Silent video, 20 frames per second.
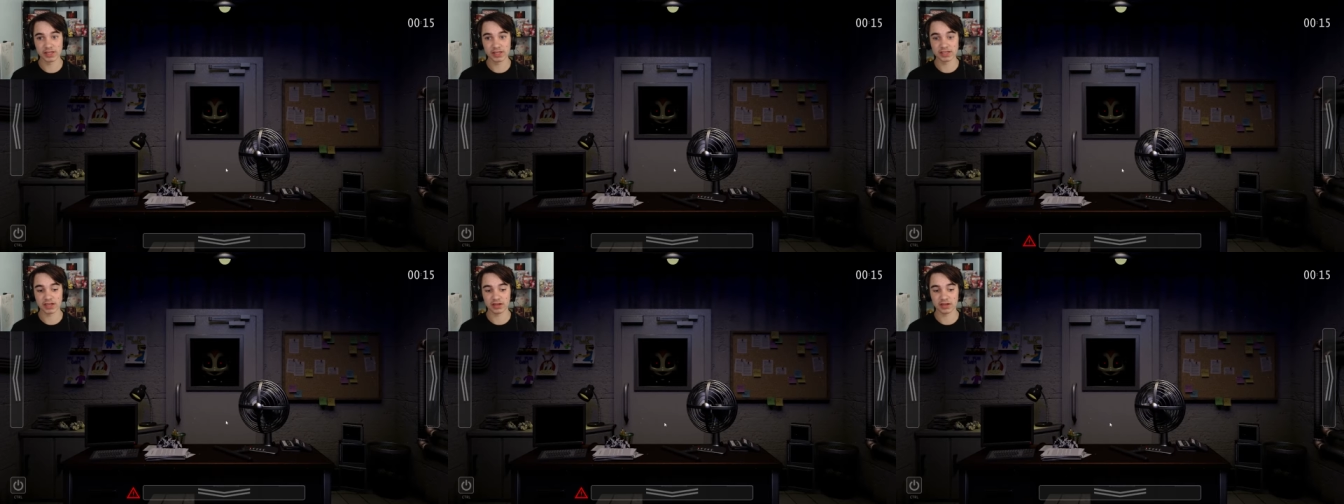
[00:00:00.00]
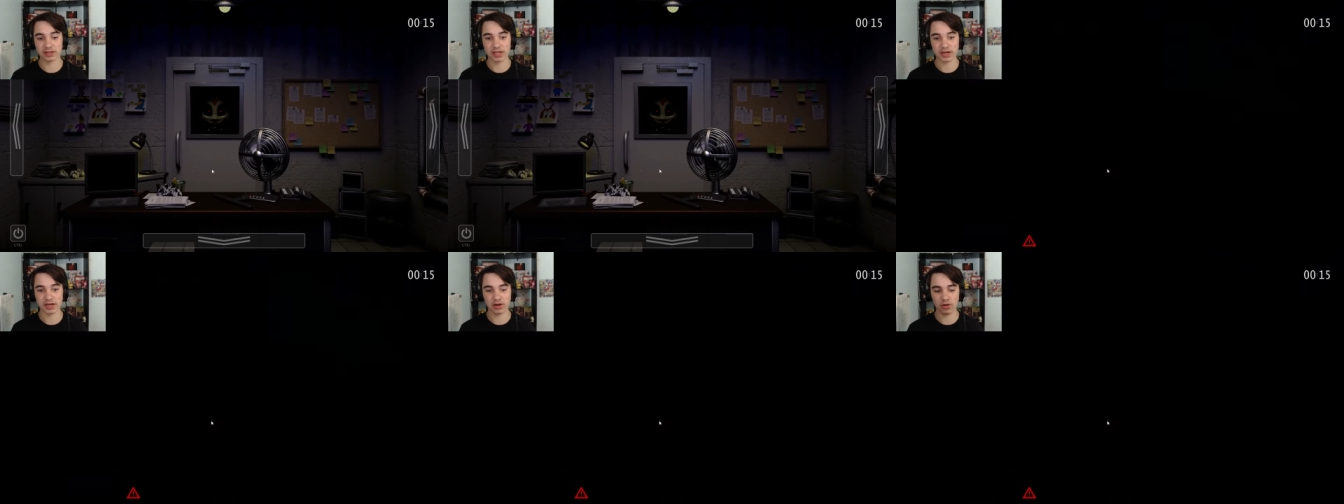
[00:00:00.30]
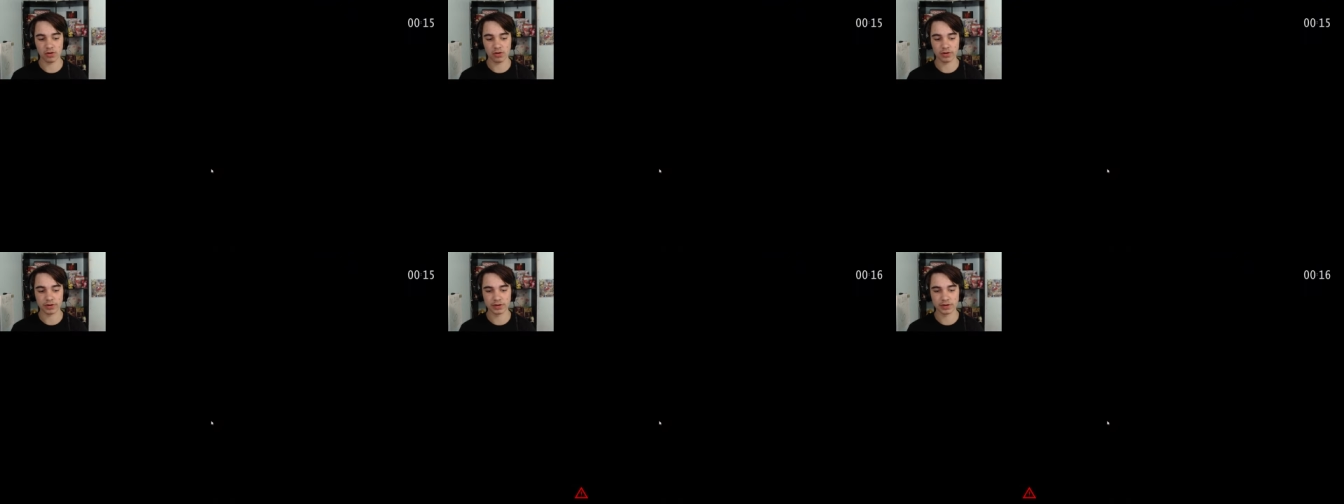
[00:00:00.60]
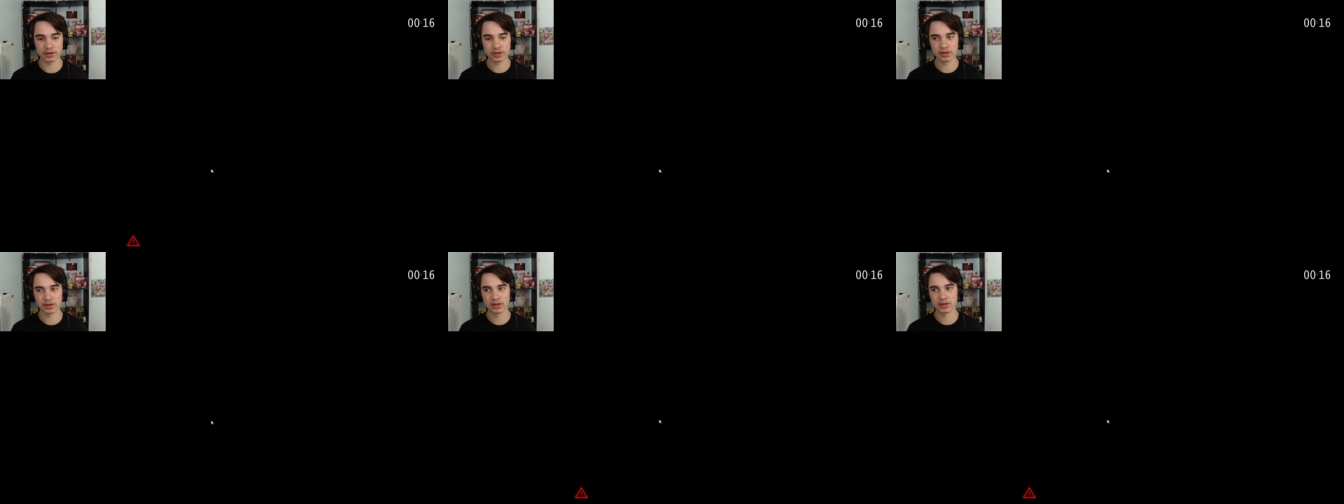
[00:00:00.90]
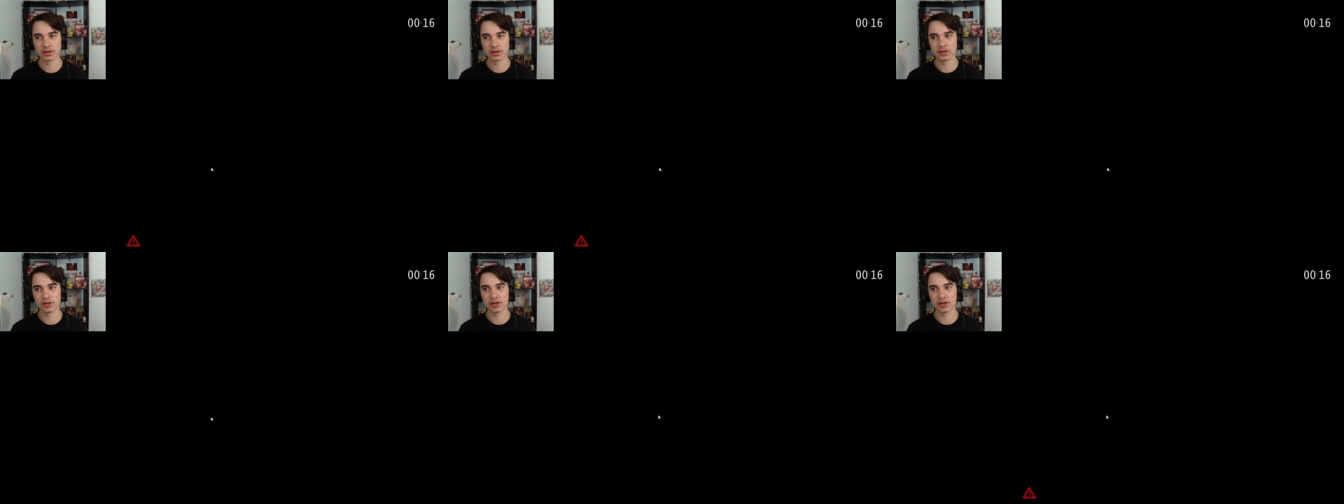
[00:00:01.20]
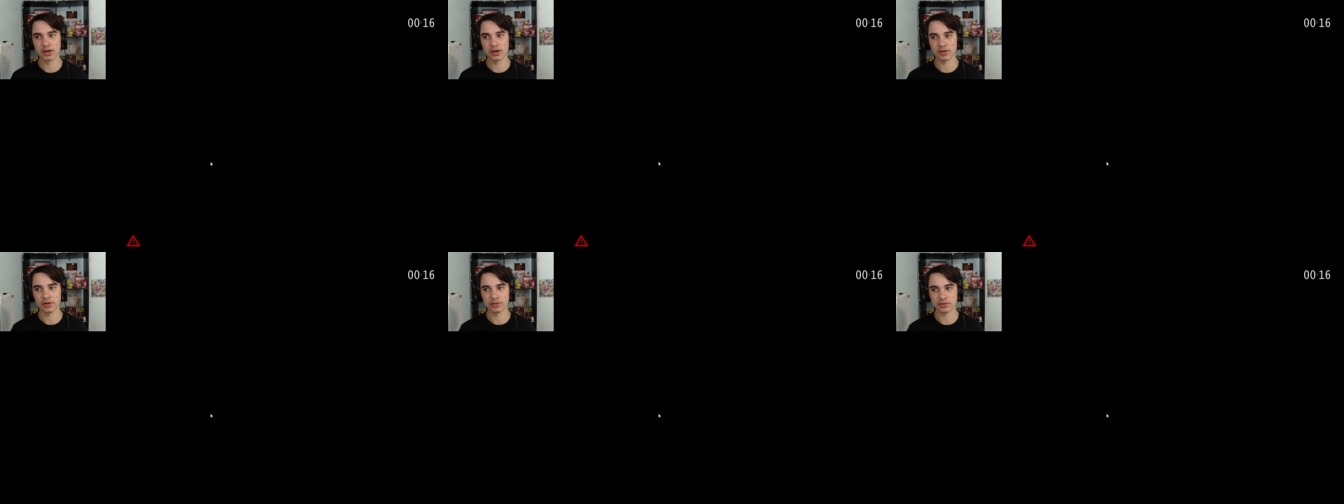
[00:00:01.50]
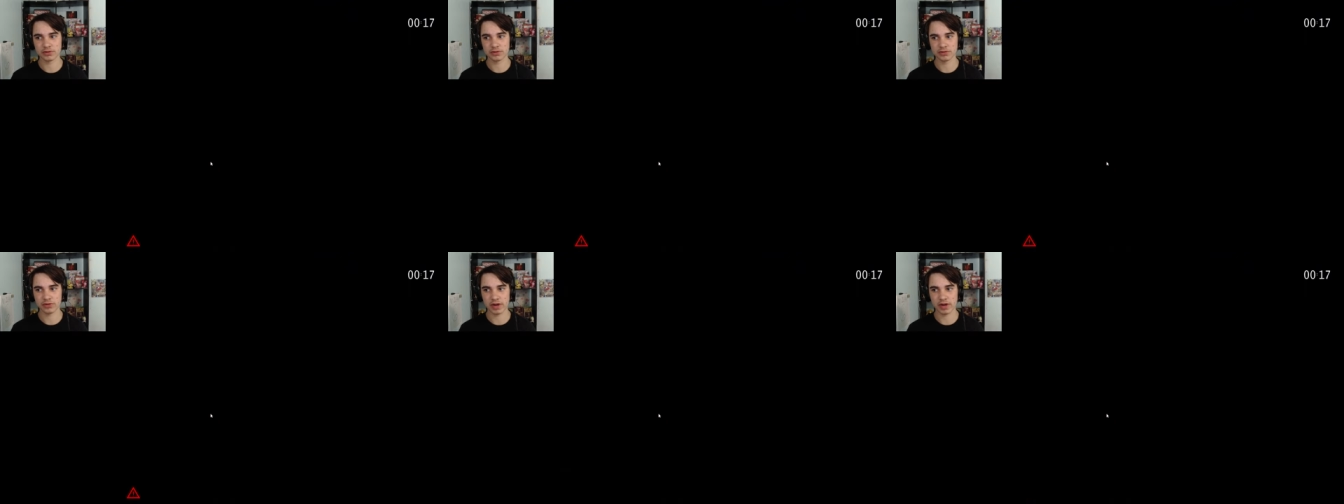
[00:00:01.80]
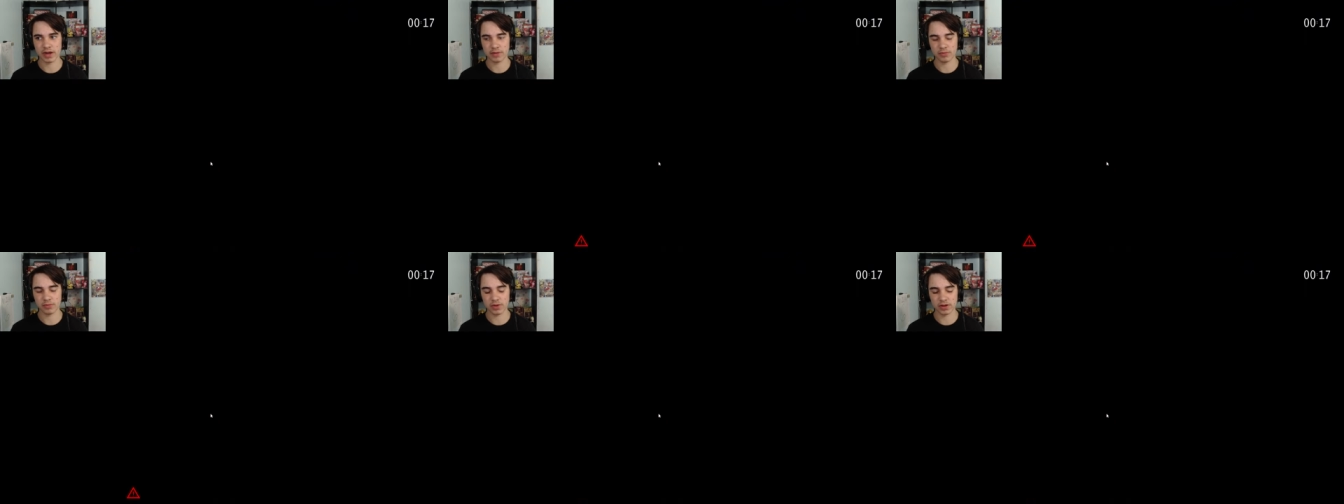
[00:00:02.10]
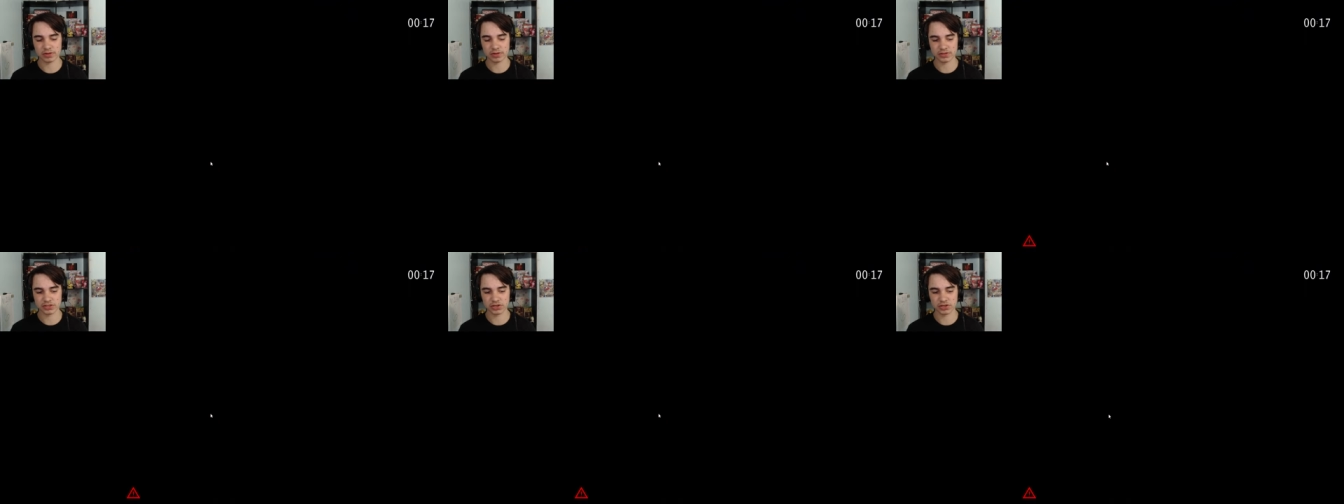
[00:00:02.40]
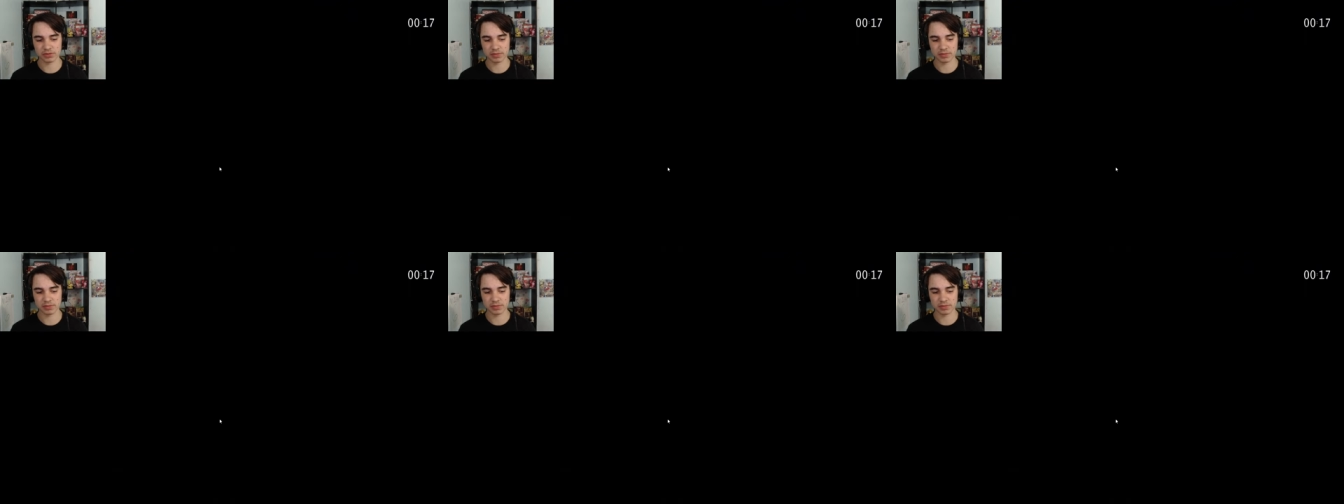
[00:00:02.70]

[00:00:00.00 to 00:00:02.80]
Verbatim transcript: not that hard. Oh crap, well it's gonna be